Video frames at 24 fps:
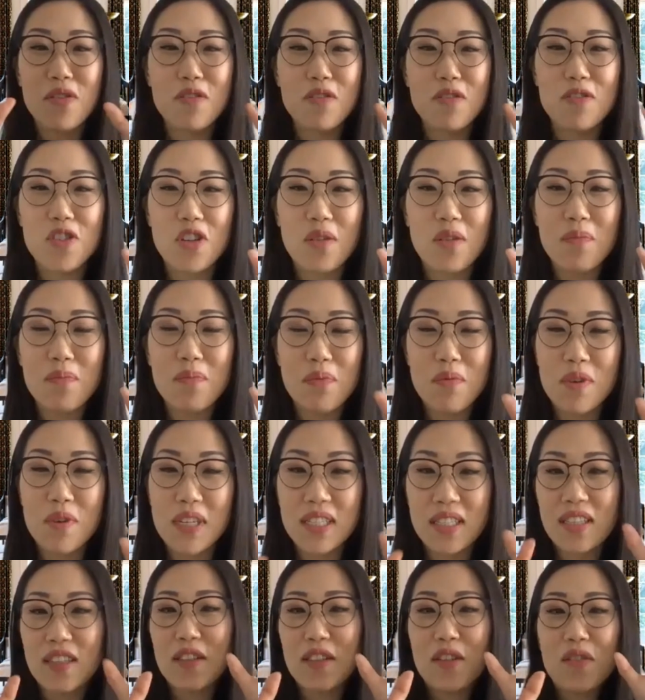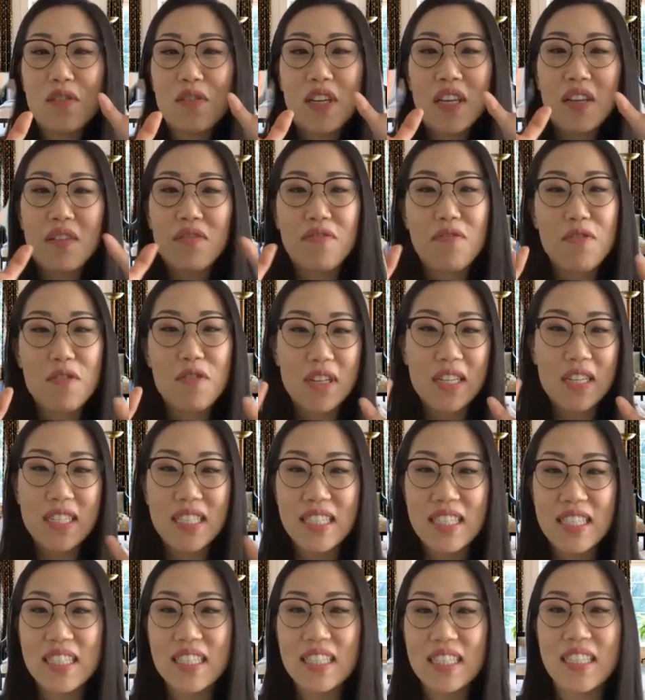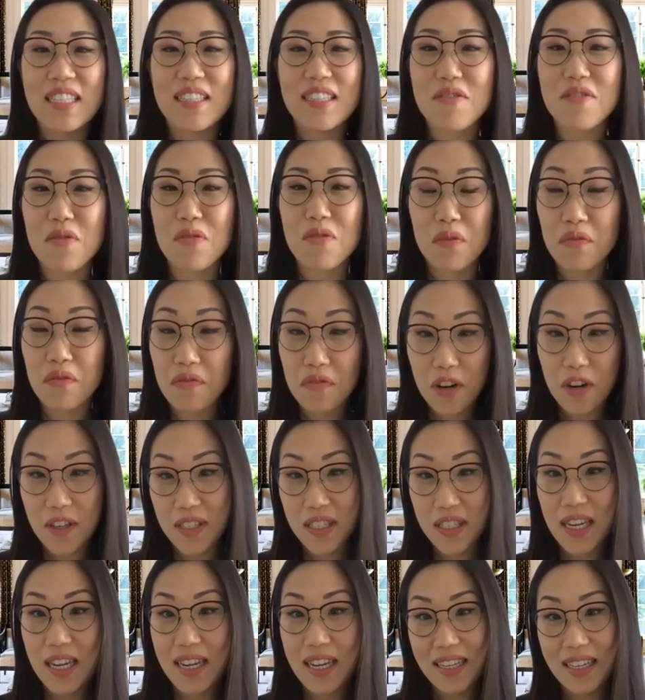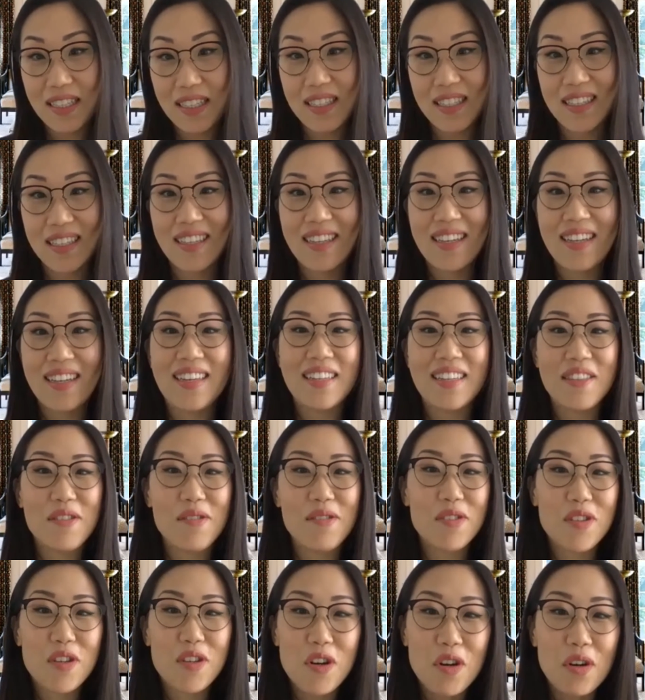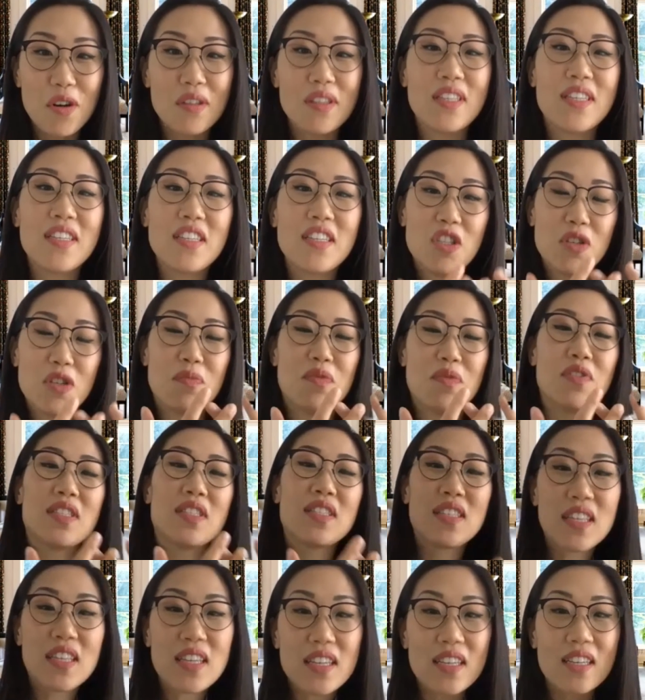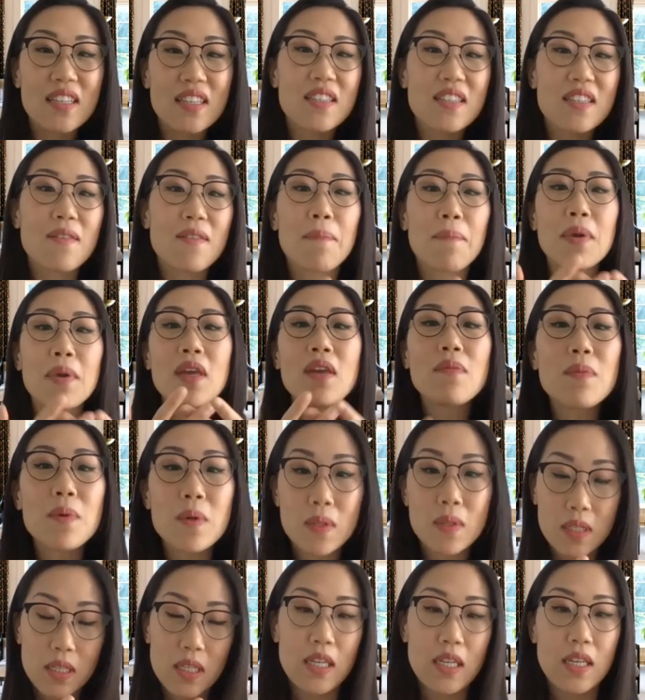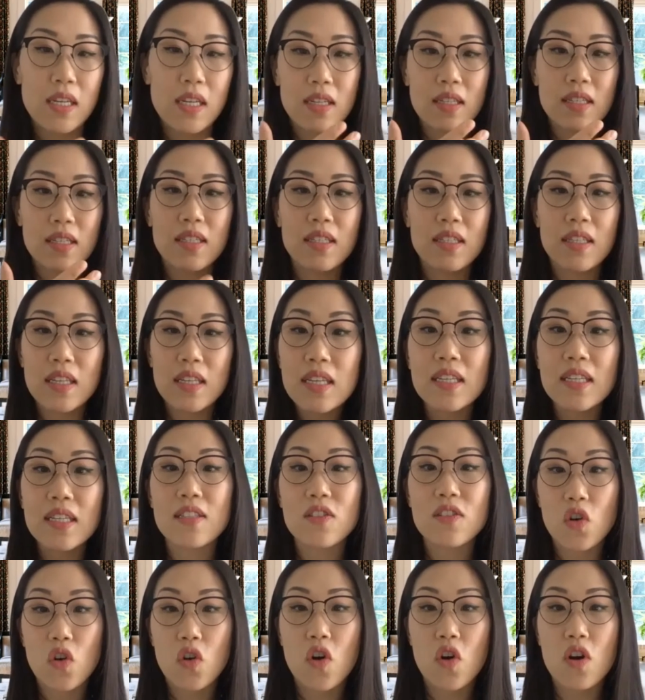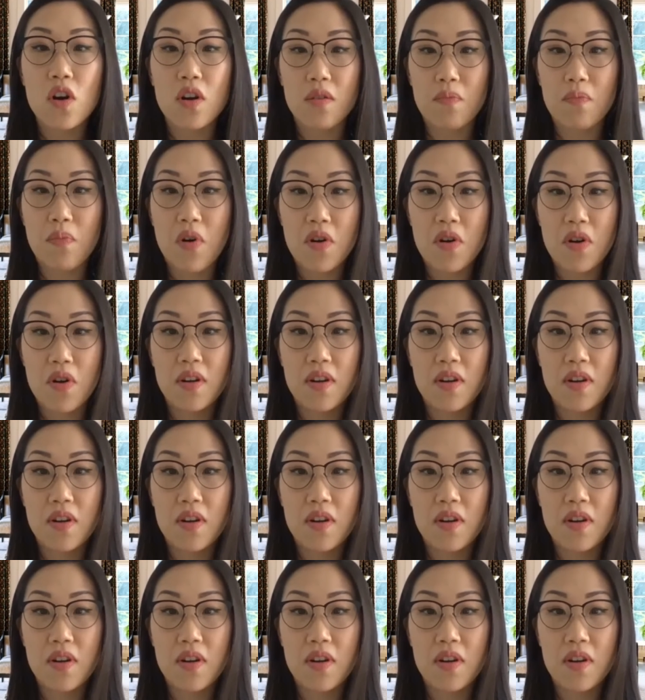job board saying looking for an assistant or front desk. Those are all teachable skills. The people skills is the hard part.